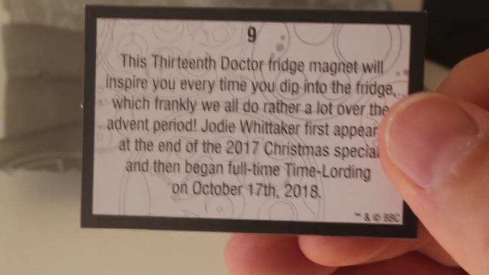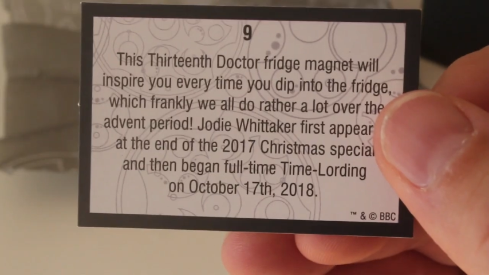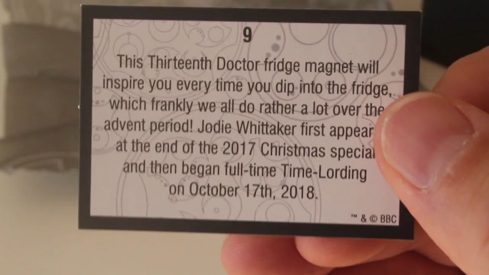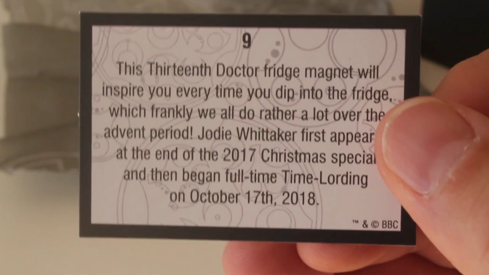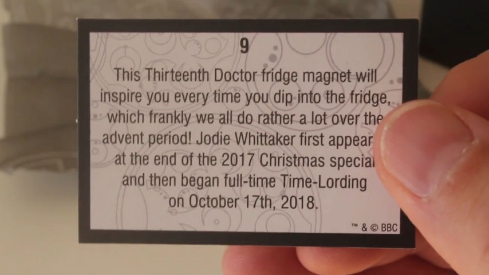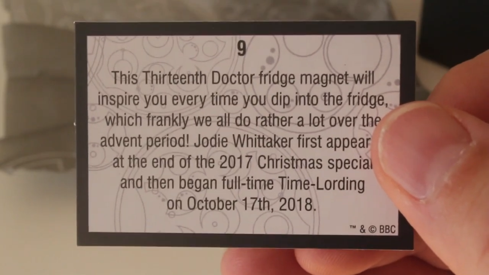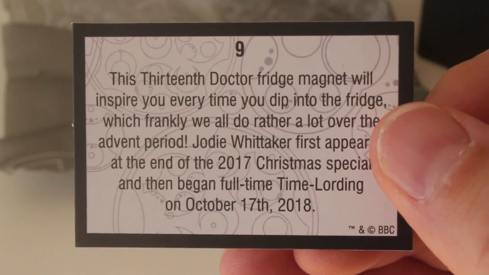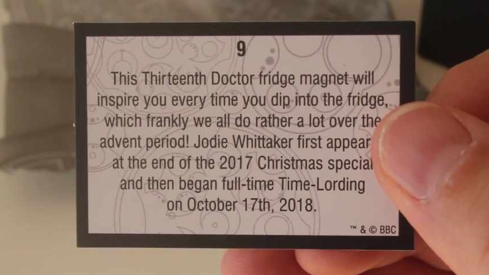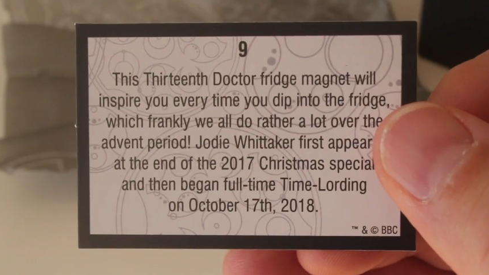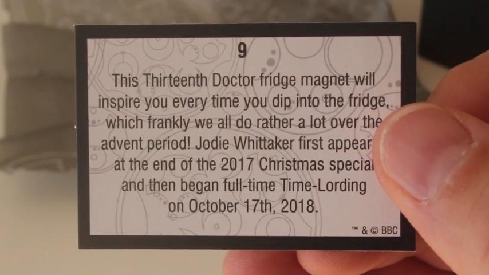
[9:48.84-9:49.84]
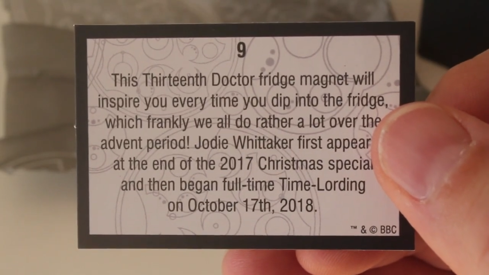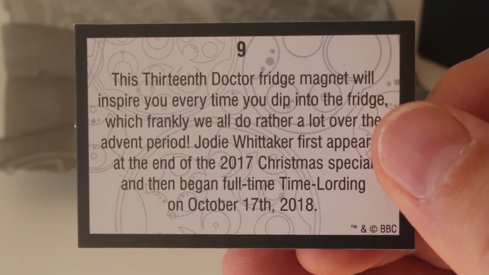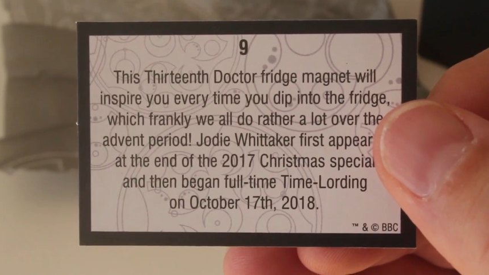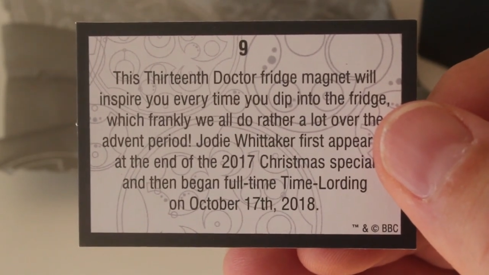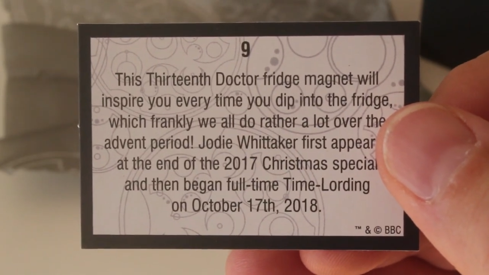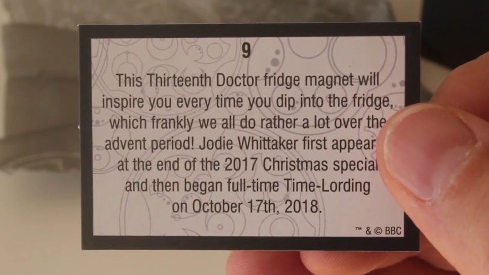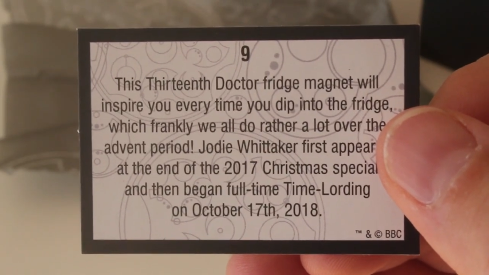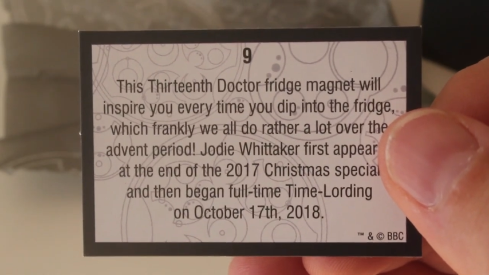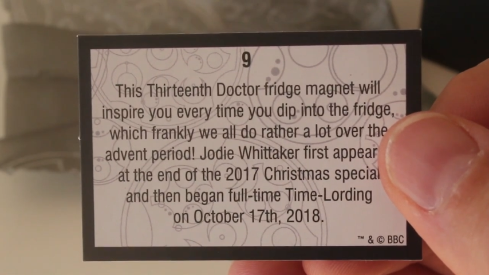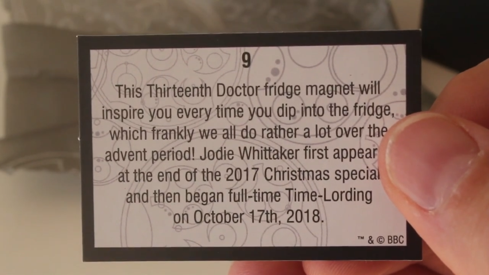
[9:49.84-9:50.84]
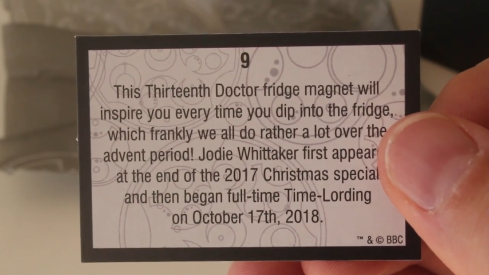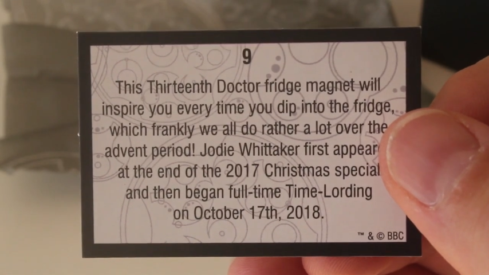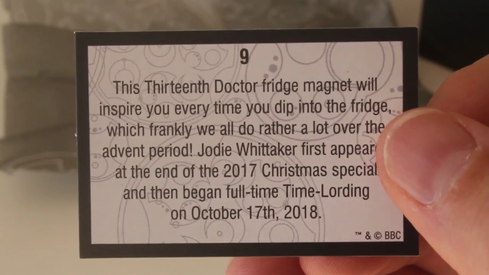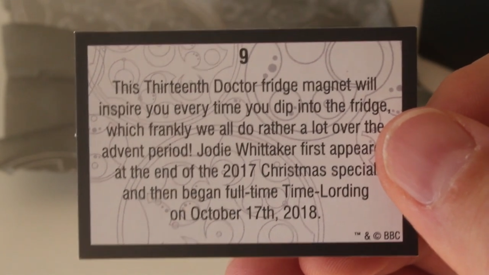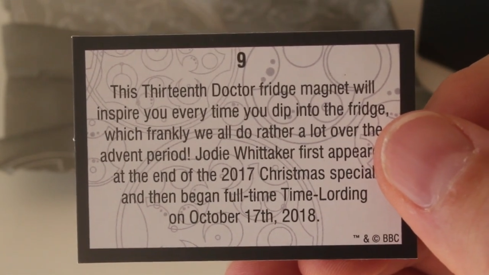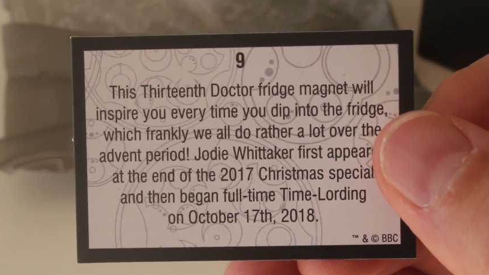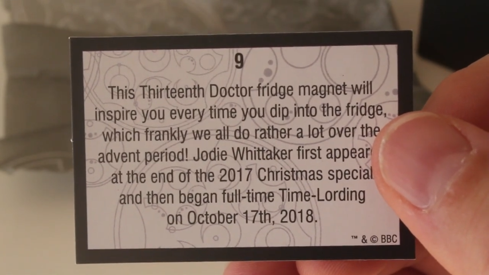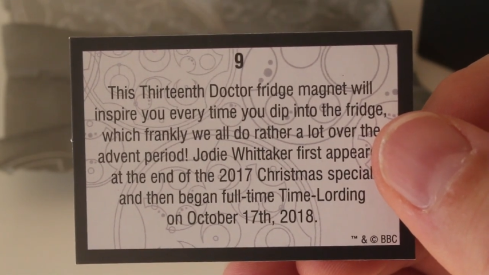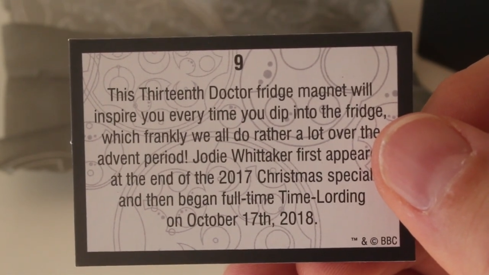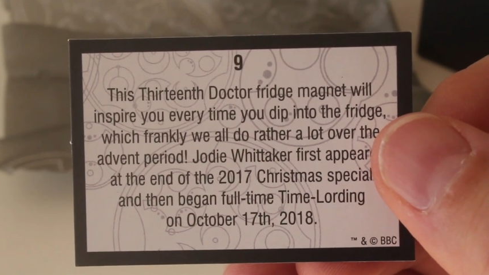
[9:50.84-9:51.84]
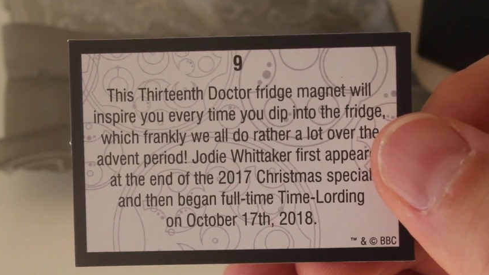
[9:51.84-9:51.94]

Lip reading: No face is visible, so there are no lips to read.